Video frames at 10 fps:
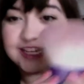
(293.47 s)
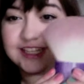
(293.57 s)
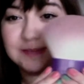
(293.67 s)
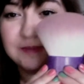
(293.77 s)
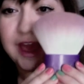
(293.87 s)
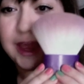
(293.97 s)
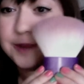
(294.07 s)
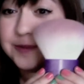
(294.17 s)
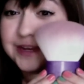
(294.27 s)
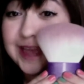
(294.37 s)
is my
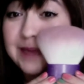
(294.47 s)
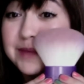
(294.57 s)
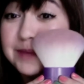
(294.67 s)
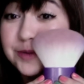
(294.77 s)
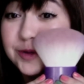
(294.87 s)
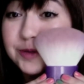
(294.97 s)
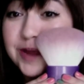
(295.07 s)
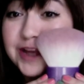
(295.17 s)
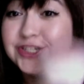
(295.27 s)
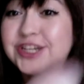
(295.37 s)
Urban Decay Big Buddha
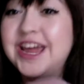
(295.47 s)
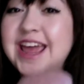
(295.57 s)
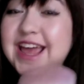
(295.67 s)
brush.